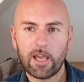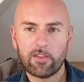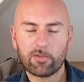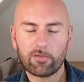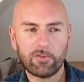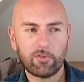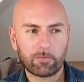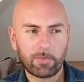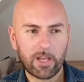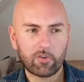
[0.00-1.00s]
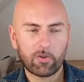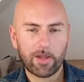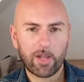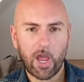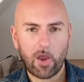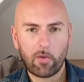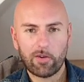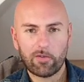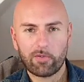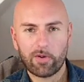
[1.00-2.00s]
It's something special about
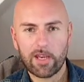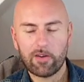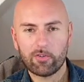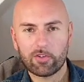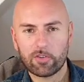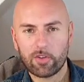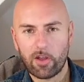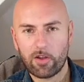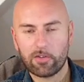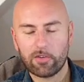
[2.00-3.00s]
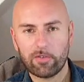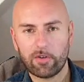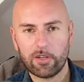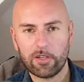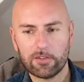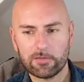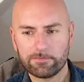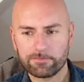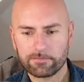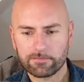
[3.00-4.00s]
owning a fragrance that's hard to find.
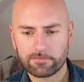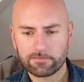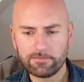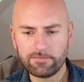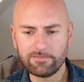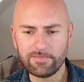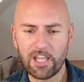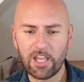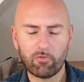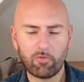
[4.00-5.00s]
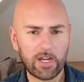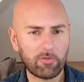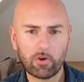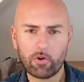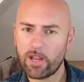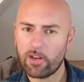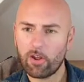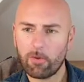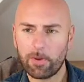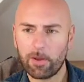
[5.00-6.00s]
I really regret
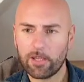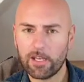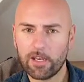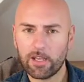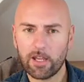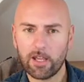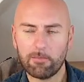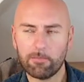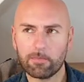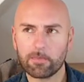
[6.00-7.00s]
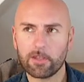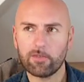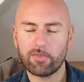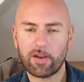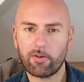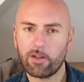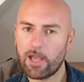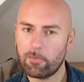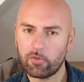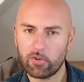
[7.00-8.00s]
not buying
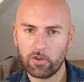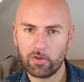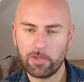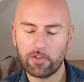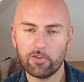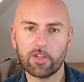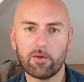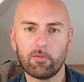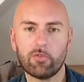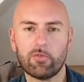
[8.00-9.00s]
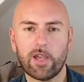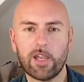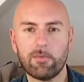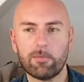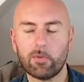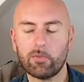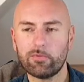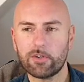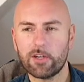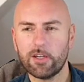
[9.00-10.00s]
Fahrenheit Absolute, because that was available
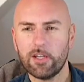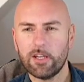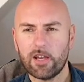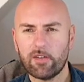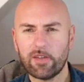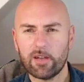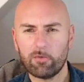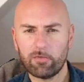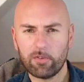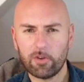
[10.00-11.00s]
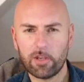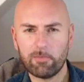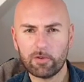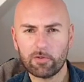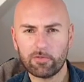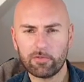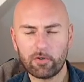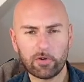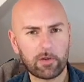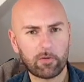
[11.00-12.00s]
for, I think there was 30 mils for
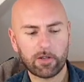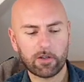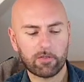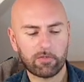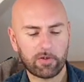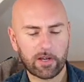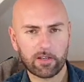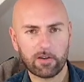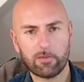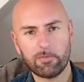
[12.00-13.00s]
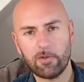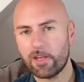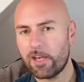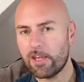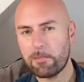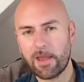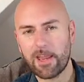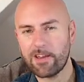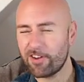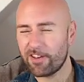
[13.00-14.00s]
40 quid on the Fragcom UK
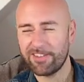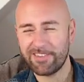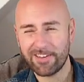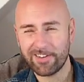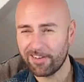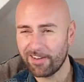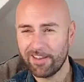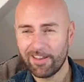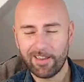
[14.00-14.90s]
page, and I didn't